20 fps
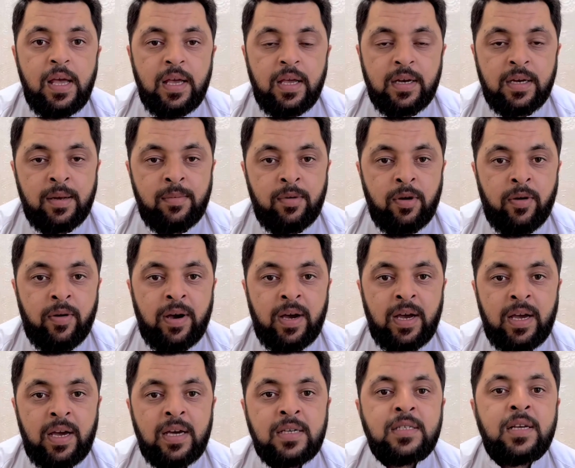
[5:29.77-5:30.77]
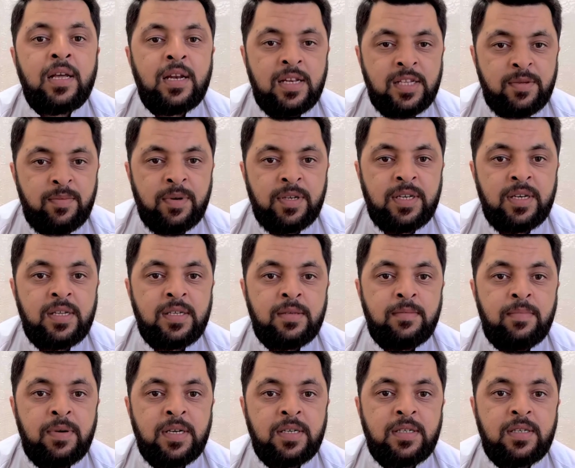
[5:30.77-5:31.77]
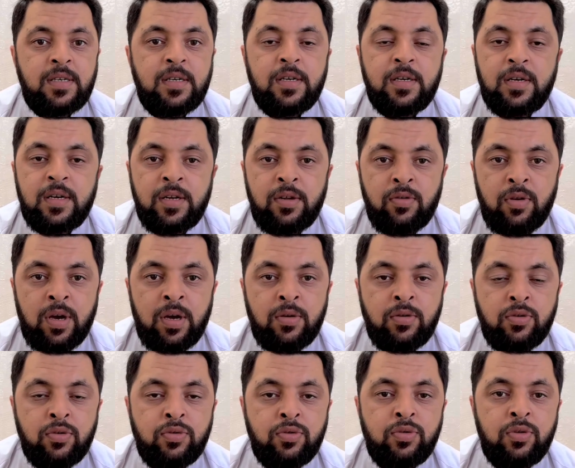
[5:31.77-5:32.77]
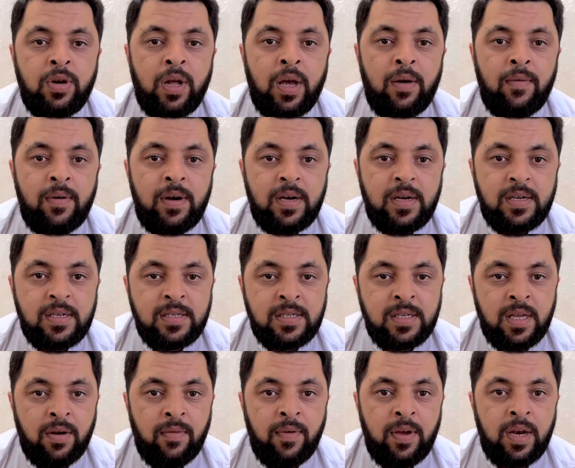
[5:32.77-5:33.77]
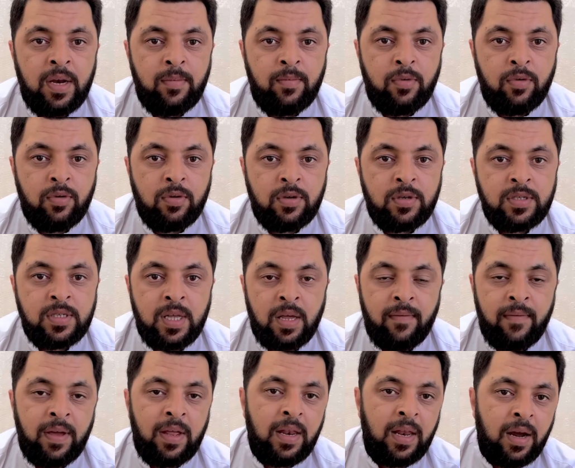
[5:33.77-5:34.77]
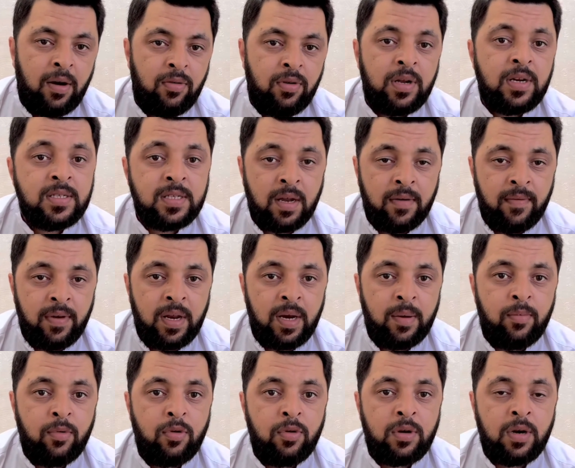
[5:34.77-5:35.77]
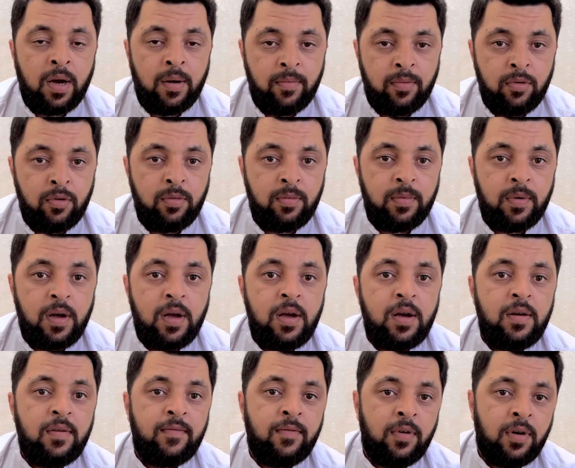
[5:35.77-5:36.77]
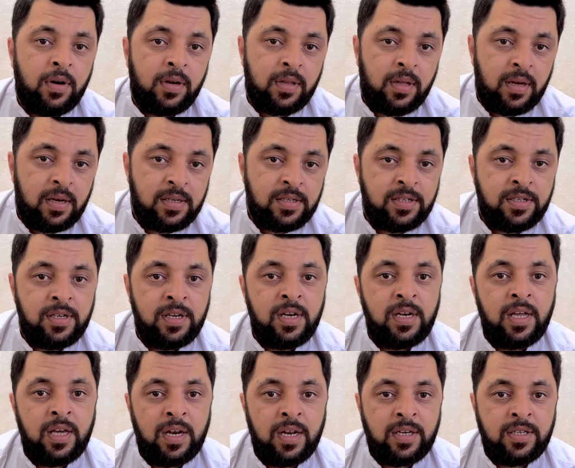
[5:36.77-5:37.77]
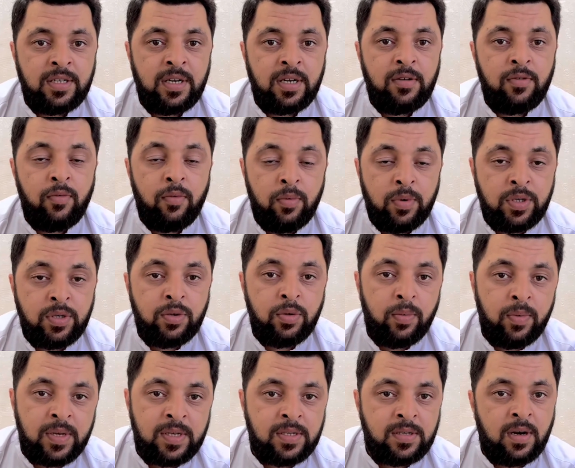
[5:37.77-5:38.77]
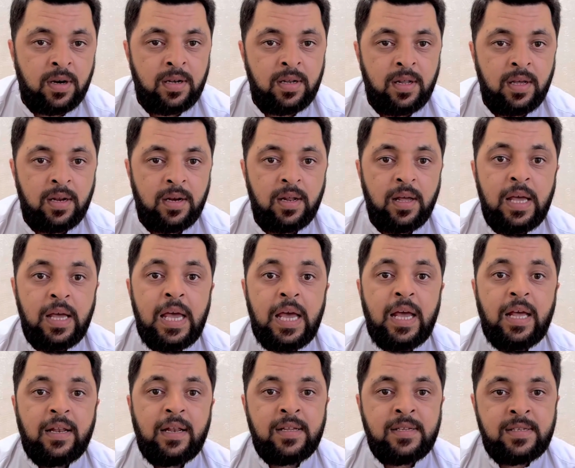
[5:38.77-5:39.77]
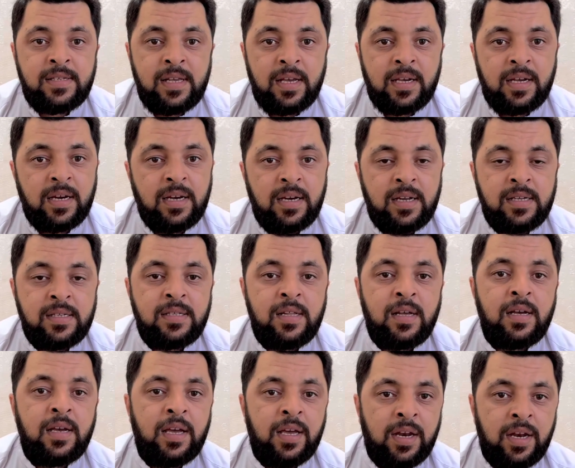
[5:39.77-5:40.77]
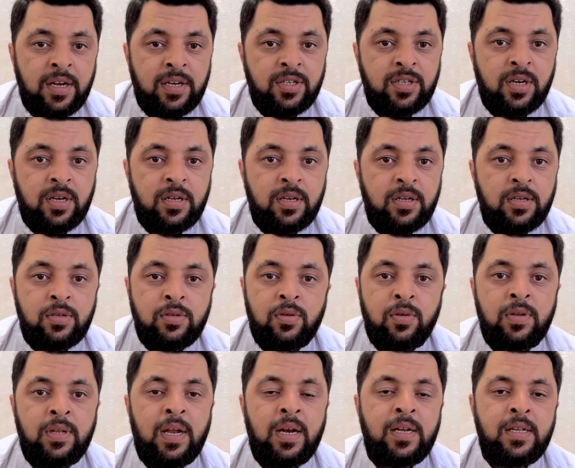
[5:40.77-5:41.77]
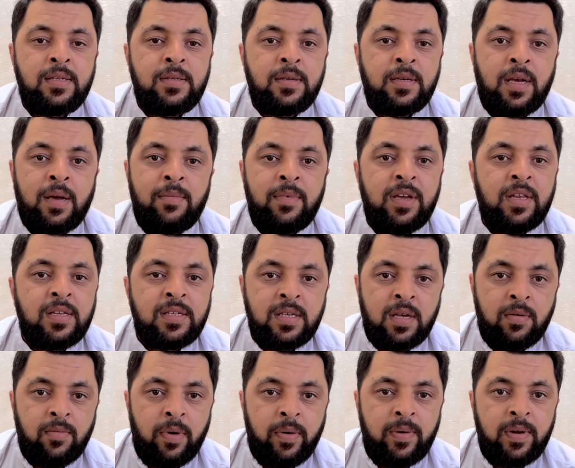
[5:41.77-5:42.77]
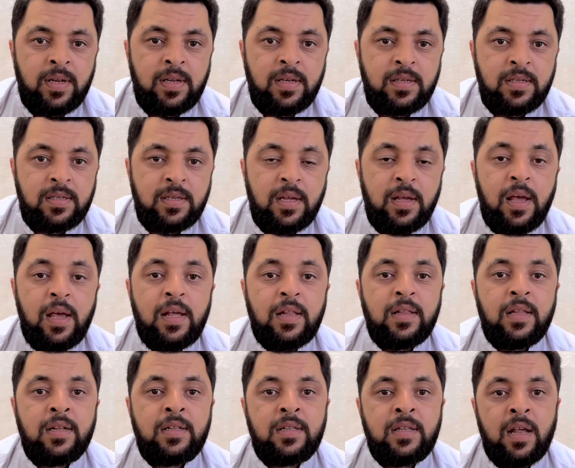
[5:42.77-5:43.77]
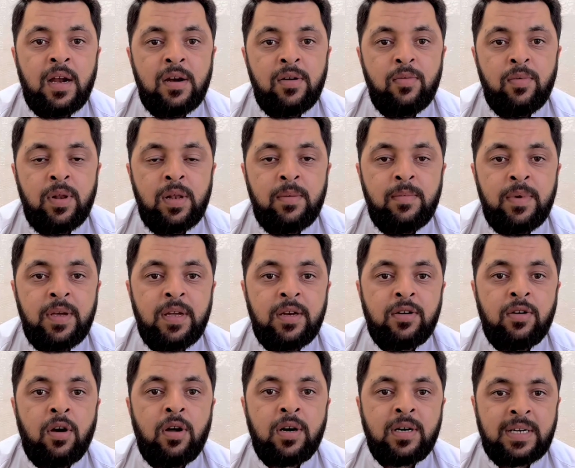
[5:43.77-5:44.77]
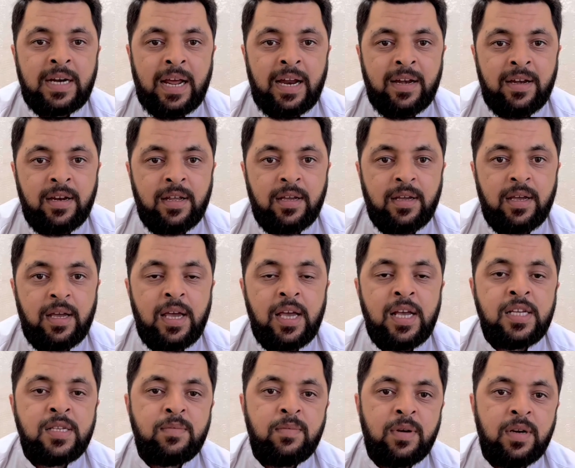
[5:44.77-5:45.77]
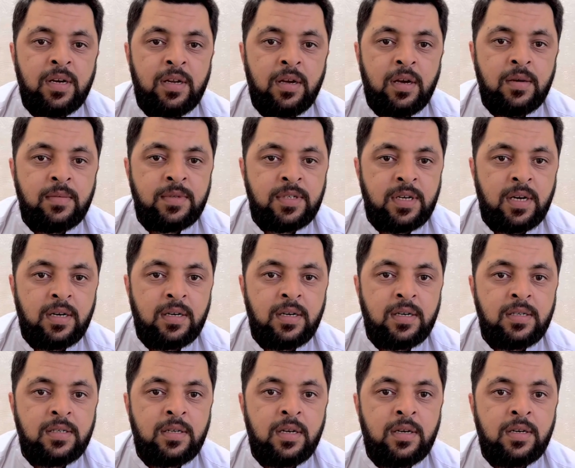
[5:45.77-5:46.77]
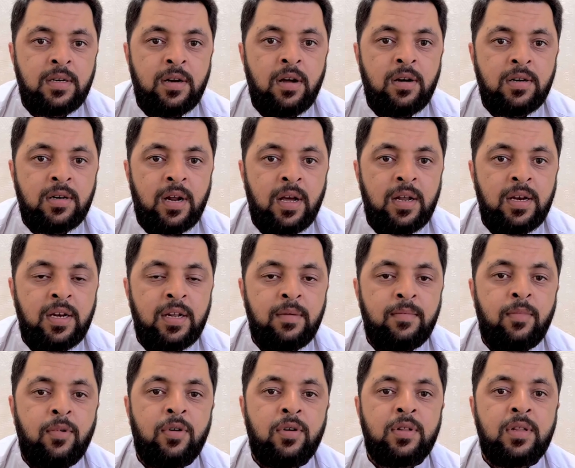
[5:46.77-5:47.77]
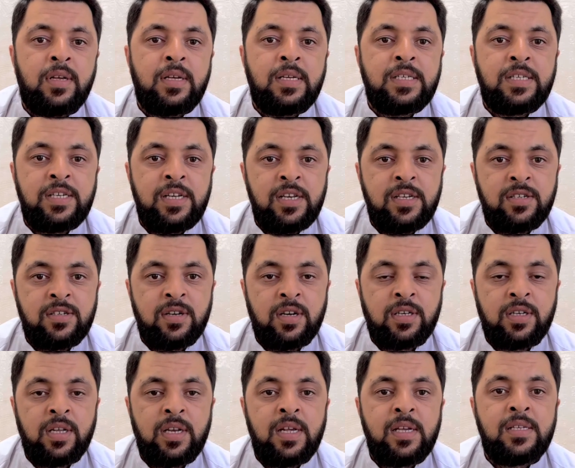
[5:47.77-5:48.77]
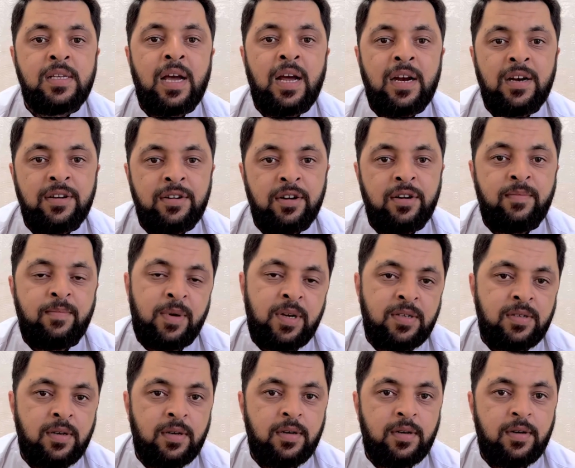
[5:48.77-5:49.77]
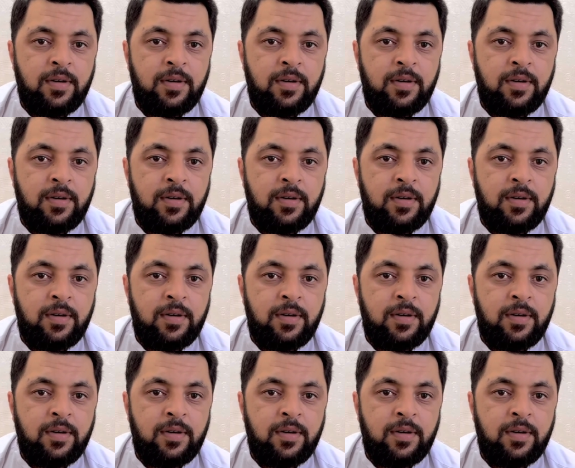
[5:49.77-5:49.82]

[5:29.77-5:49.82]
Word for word: W I Rs or inspection is, first you have you should have a survey report, survey layout or survey report approved for the steel erection, which you will start there. The second is the erection, so that is coming in surveillance. The third will be torque tightening. As per Neom standards, the torque tightening for the steel structure is one hundred percent.